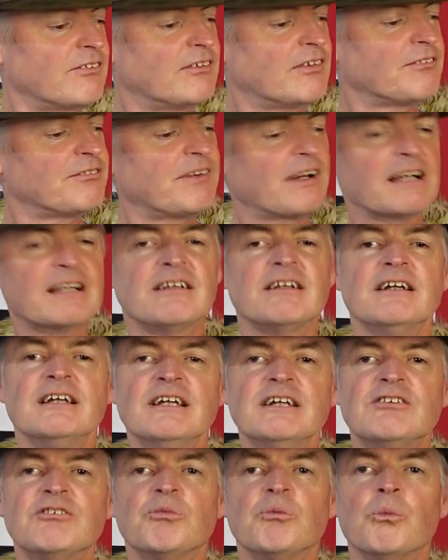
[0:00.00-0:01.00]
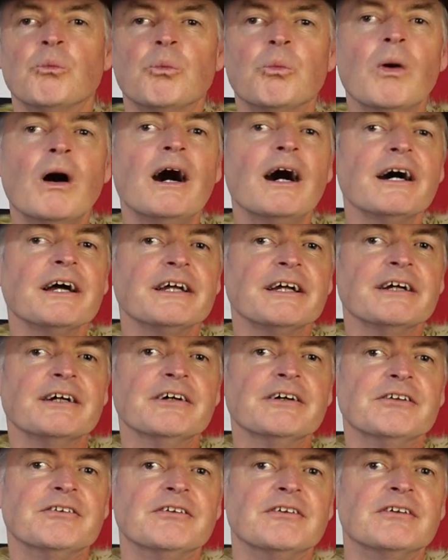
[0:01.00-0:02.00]
the fact that it's
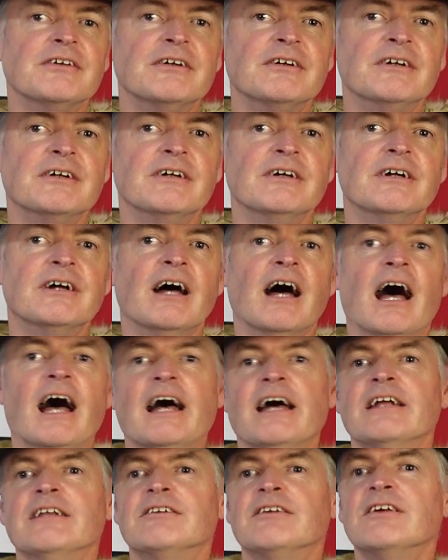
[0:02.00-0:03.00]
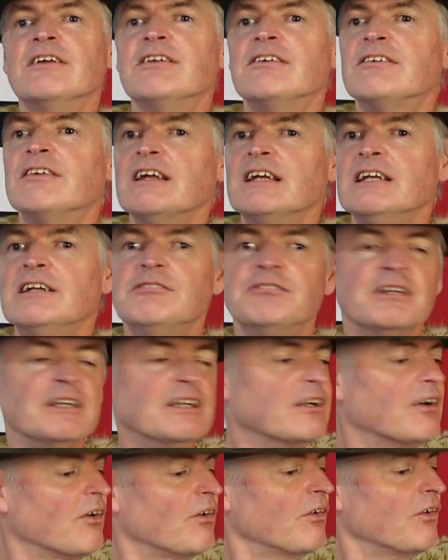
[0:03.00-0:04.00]
wired and
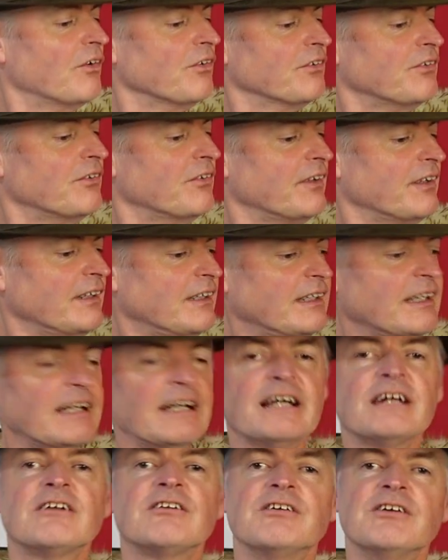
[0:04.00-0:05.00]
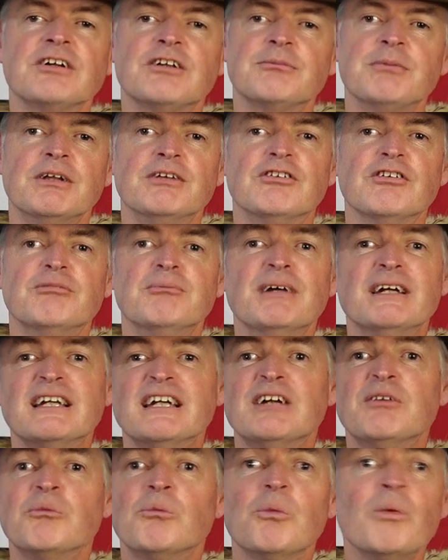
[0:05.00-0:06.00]
saving on the extra expense of making
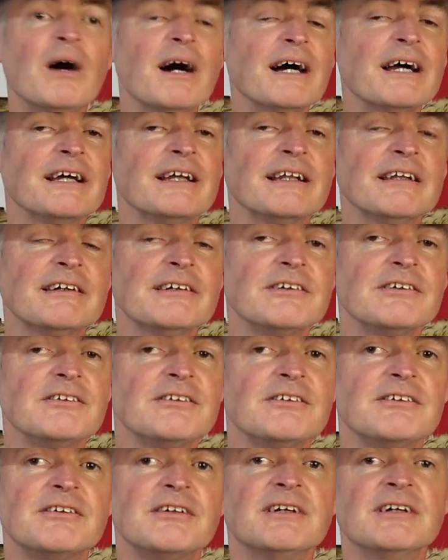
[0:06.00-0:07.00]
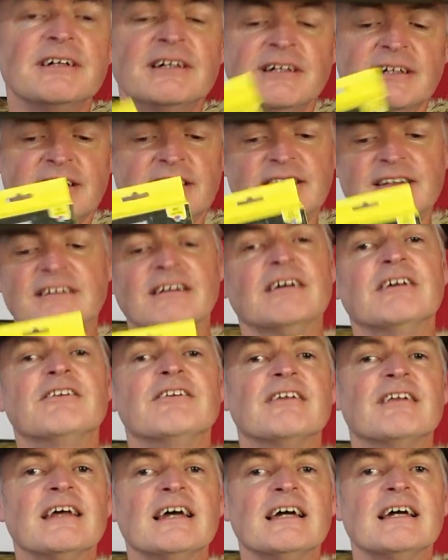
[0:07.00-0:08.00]
it wireless, does
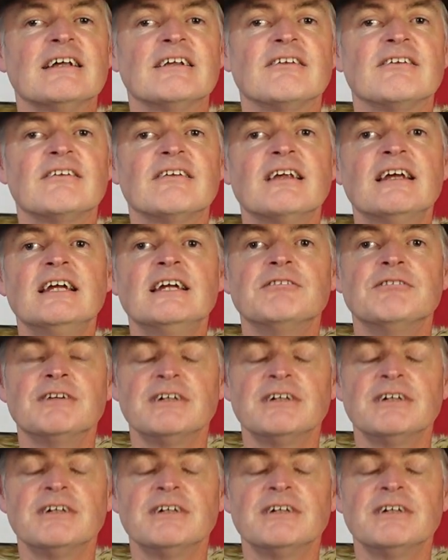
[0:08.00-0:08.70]
that save